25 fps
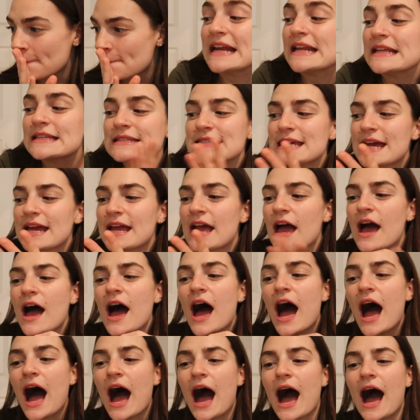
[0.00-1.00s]
and it's like
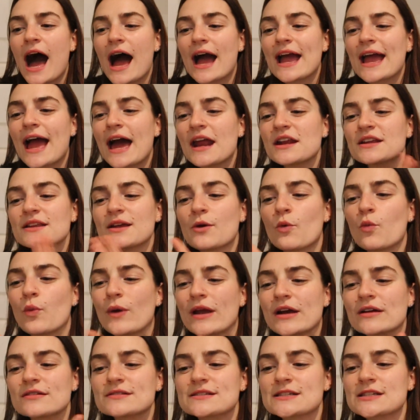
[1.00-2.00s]
I had a like
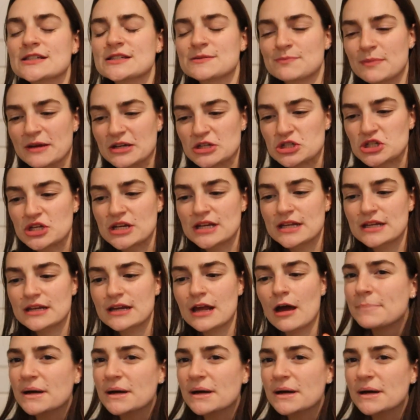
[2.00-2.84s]
weird suspicion,